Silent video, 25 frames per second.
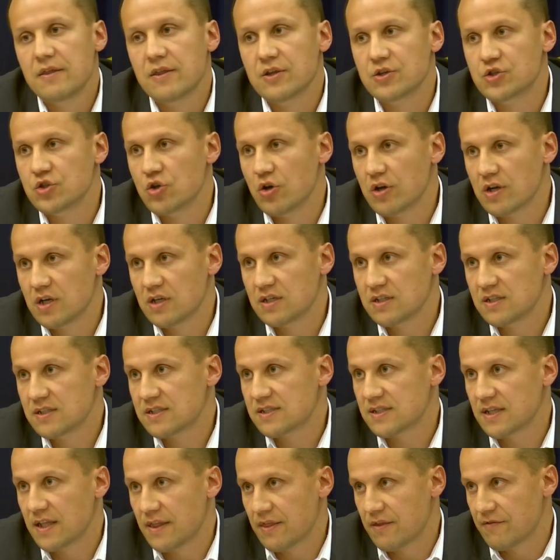the
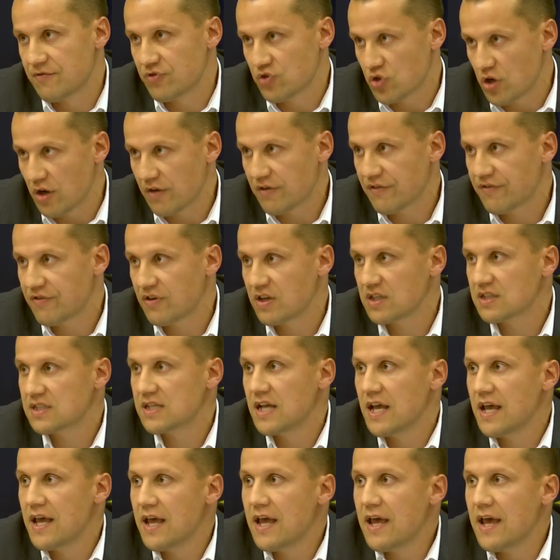journalists, and the
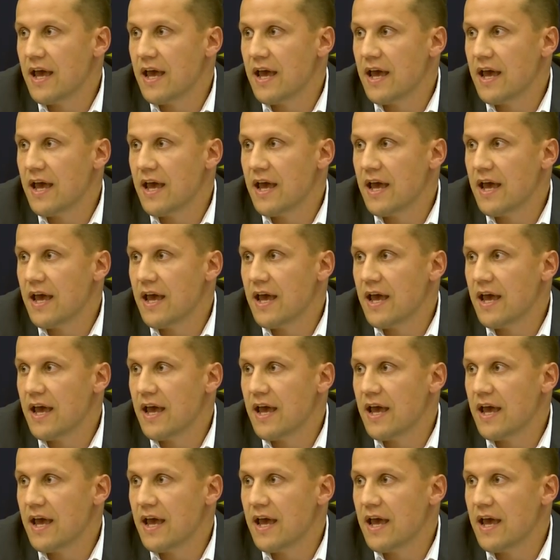photographers,